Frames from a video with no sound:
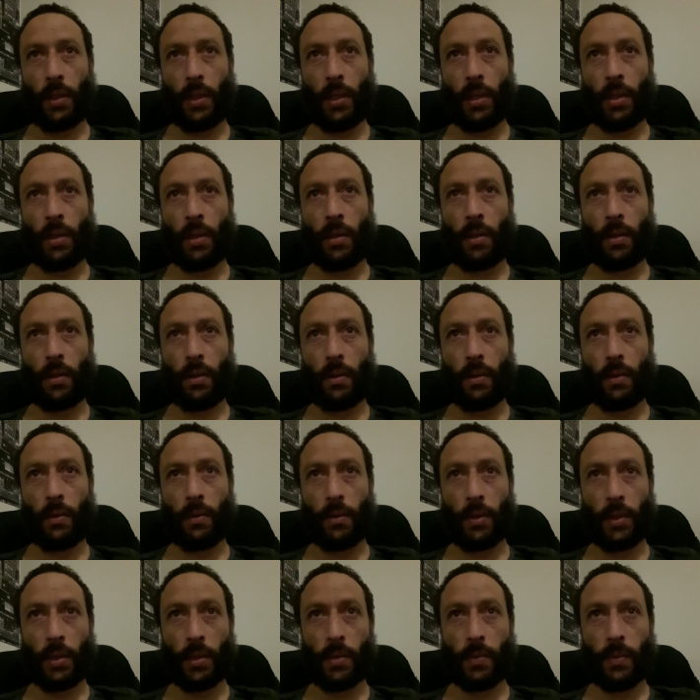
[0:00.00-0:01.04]

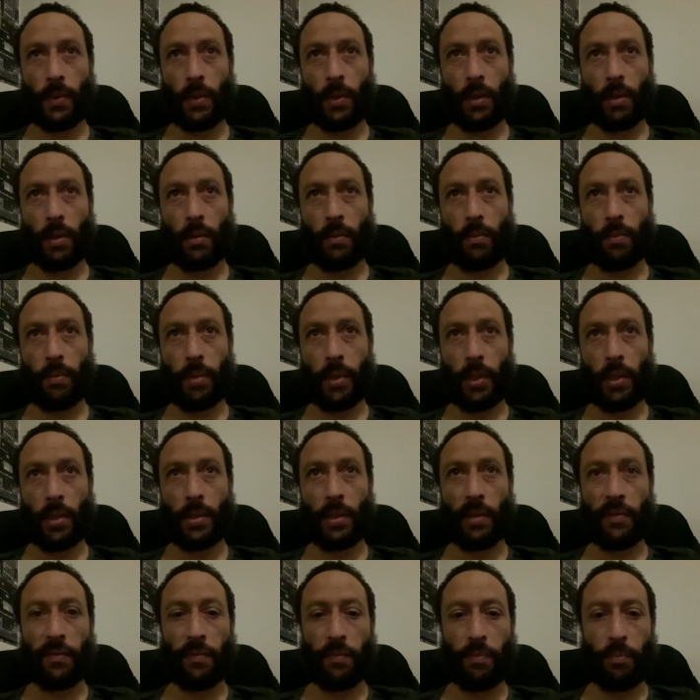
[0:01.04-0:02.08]
and that's why like plants
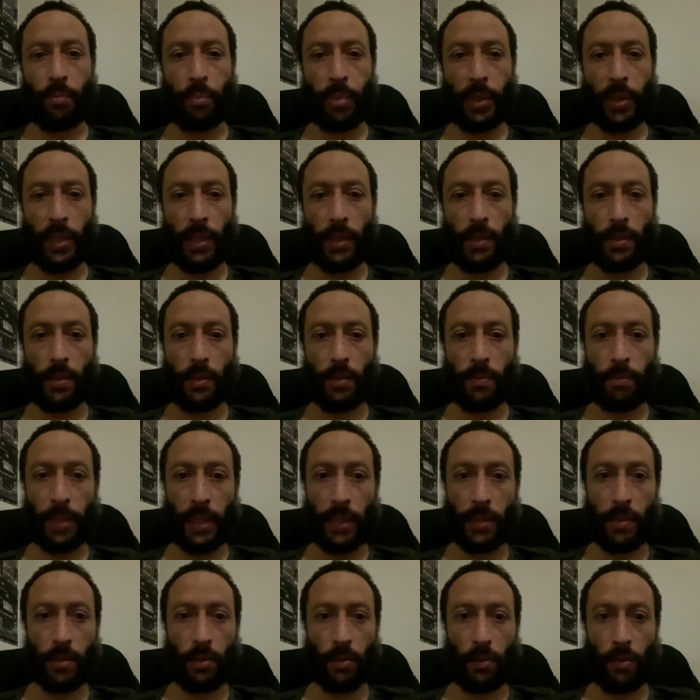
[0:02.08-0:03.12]
have pist
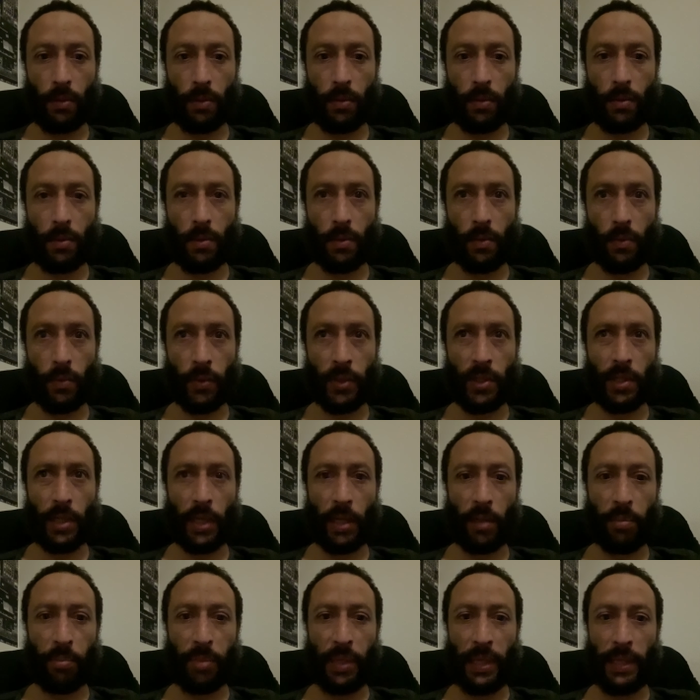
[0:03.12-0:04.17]
pestils, which is
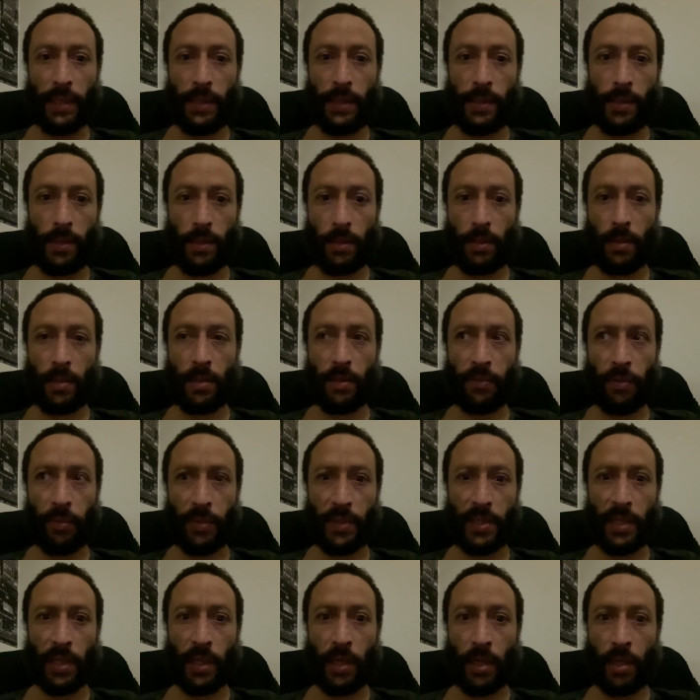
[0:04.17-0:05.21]
like pistons if it
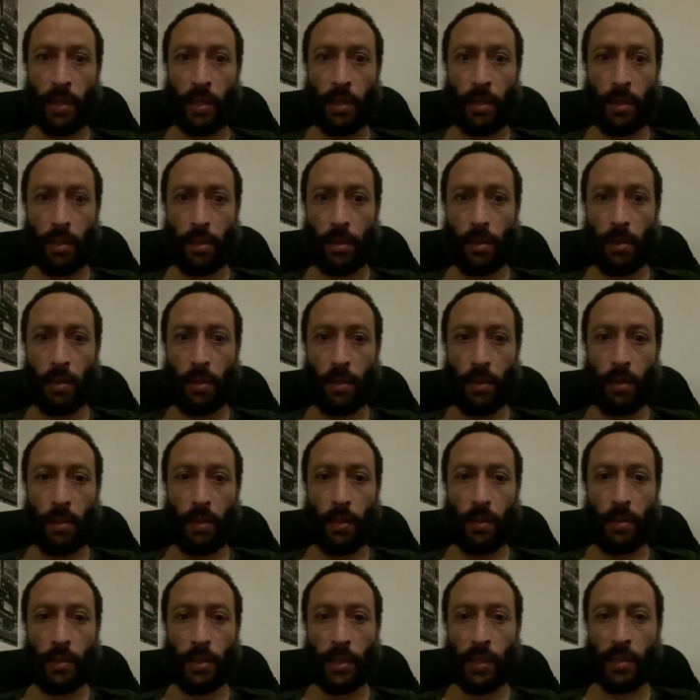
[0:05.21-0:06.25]
was a gun.
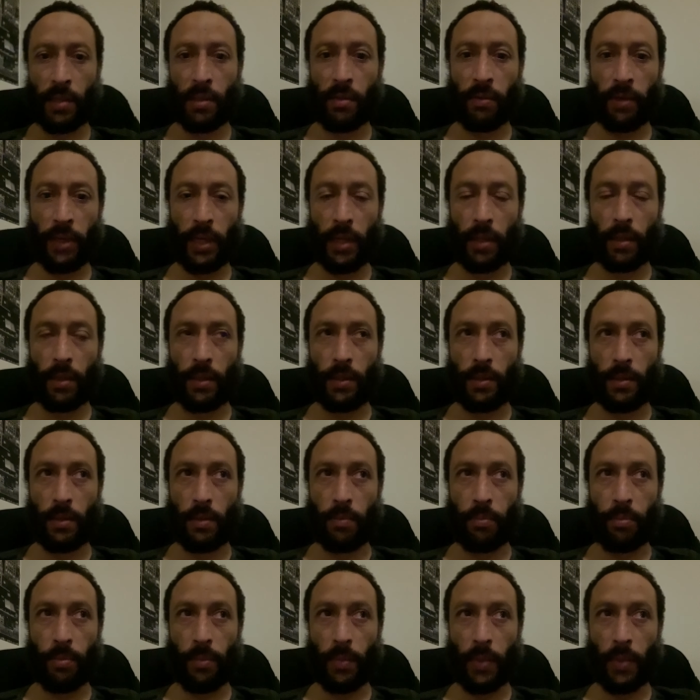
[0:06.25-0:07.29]
Tesseract is
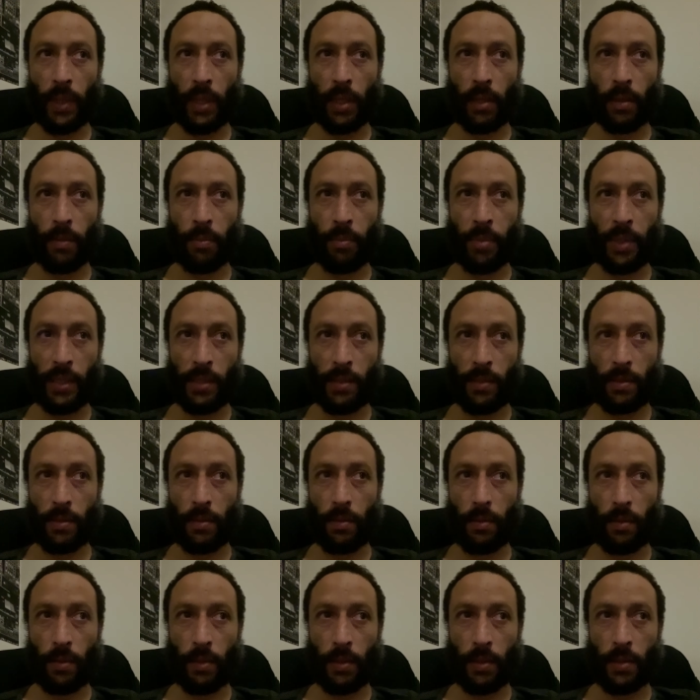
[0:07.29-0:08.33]
like a pist
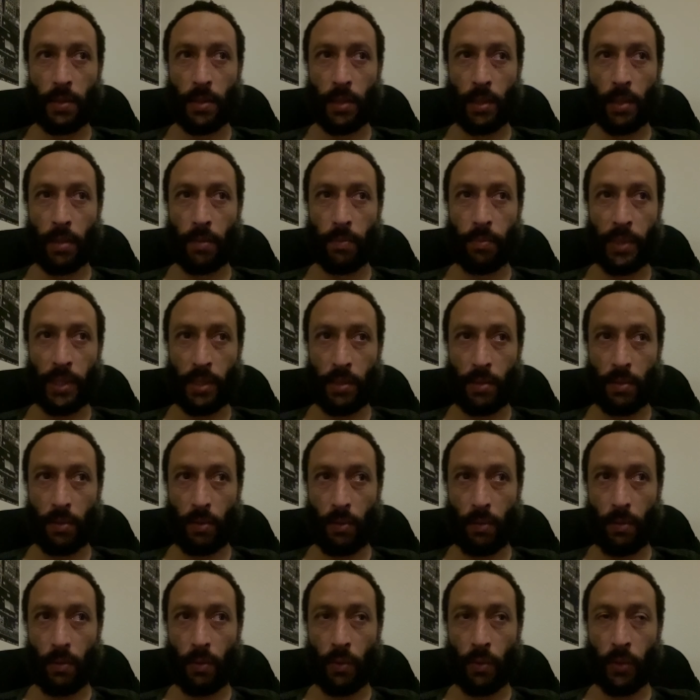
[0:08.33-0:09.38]
is like a
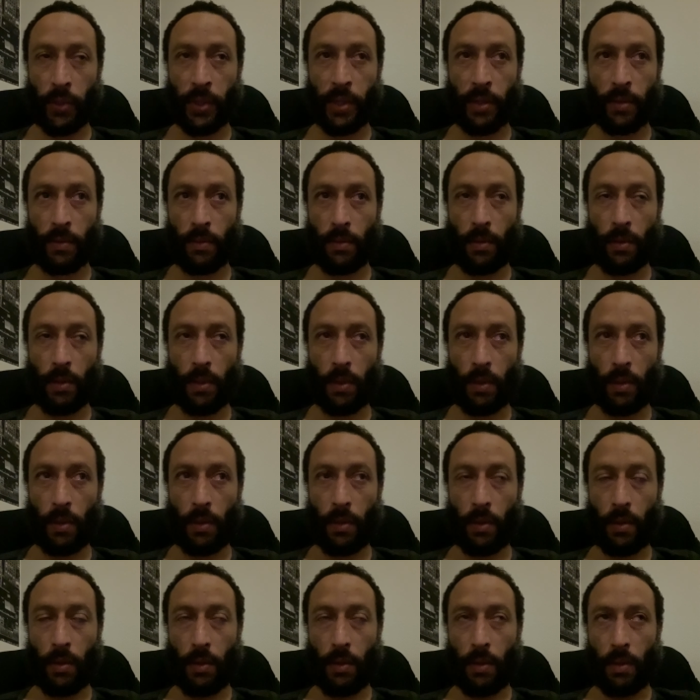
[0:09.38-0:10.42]
pistol or
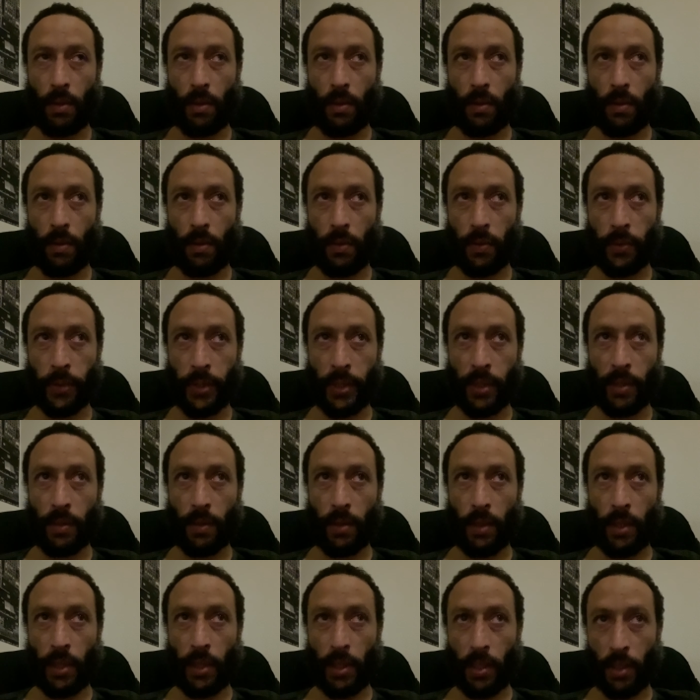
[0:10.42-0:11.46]
or
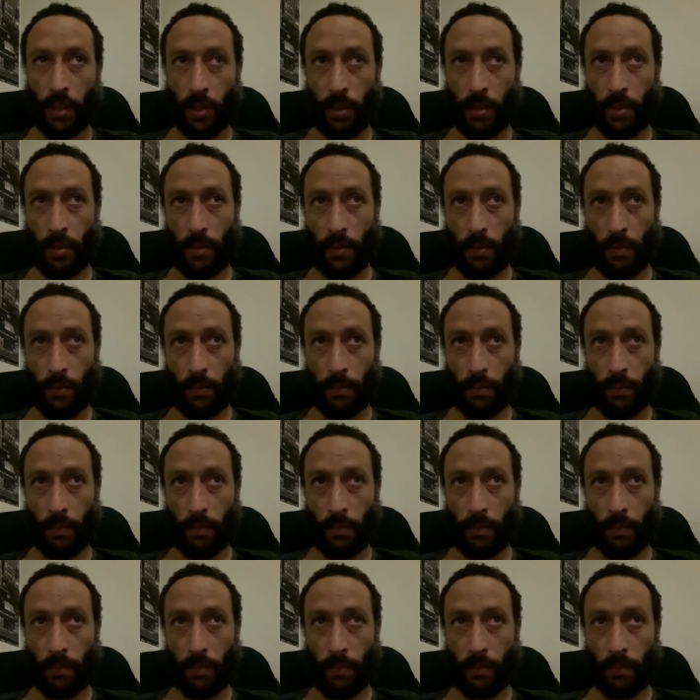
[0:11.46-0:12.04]
a gun